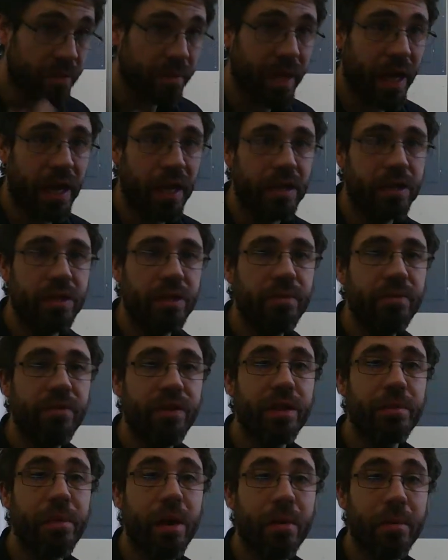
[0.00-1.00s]
I'll assume
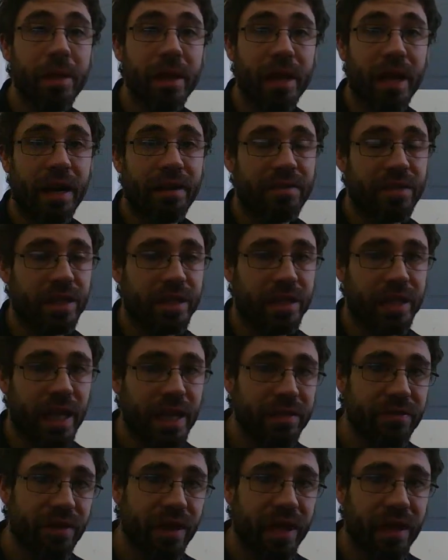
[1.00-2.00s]
for the moment that I've
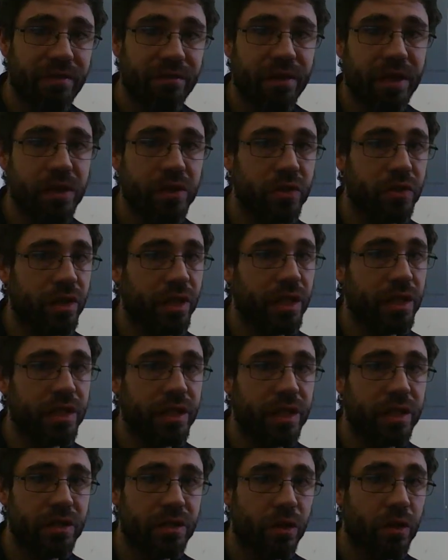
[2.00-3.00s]
successfully convinced you that
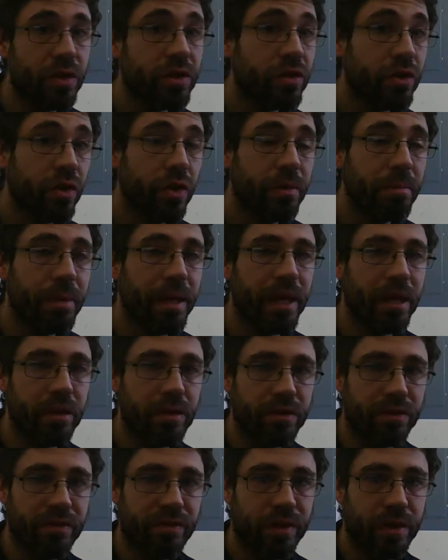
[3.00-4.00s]
z-scores could be
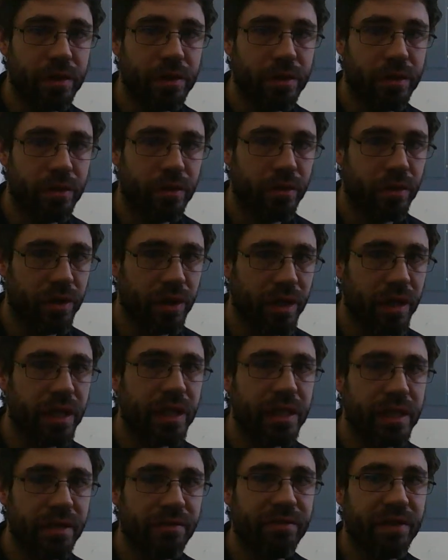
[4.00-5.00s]
useful, or at
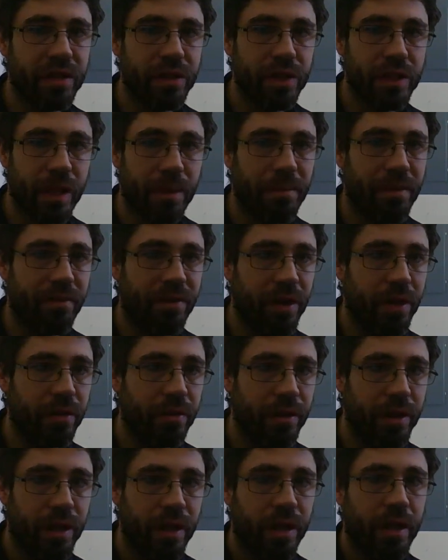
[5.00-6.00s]
least convinced some of you.
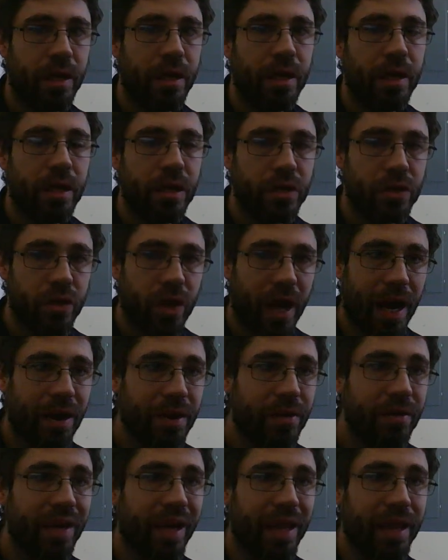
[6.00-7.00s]
So how
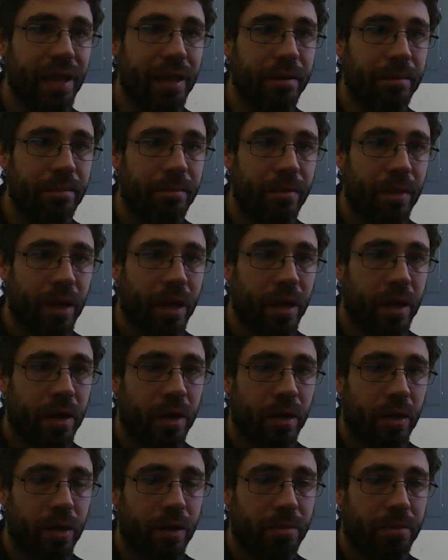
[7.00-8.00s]
do you get them?
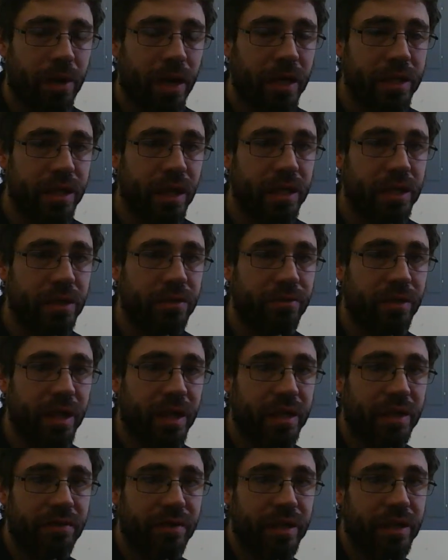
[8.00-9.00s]
Well, the process is
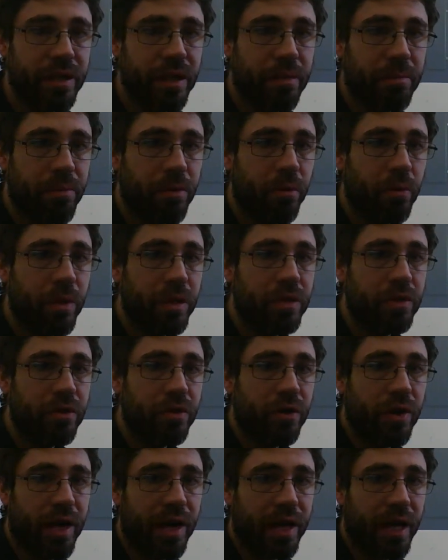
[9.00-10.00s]
relatively simple once you
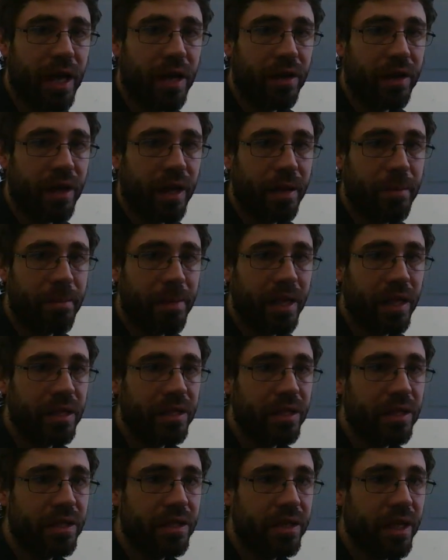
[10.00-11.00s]
know how to calculate
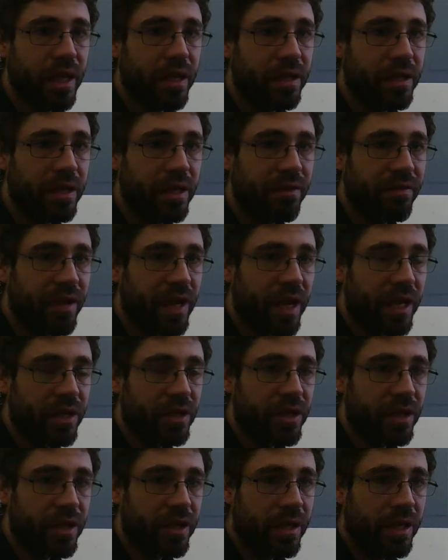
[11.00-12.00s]
means and standard
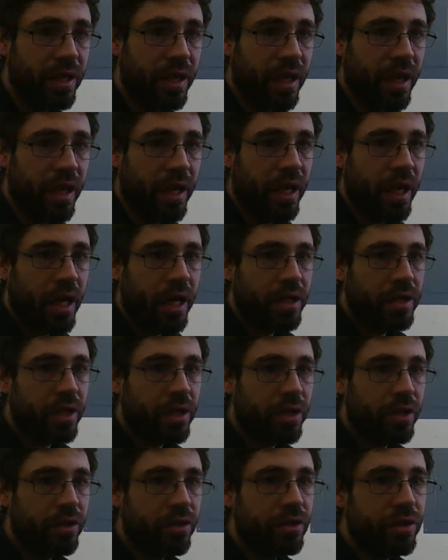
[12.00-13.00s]
deviation. It's
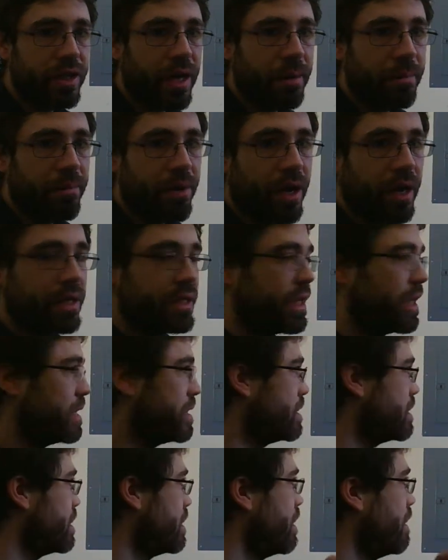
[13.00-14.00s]
a two-step
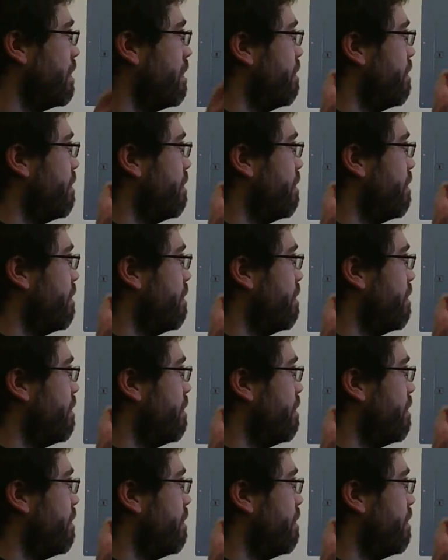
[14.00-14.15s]
process.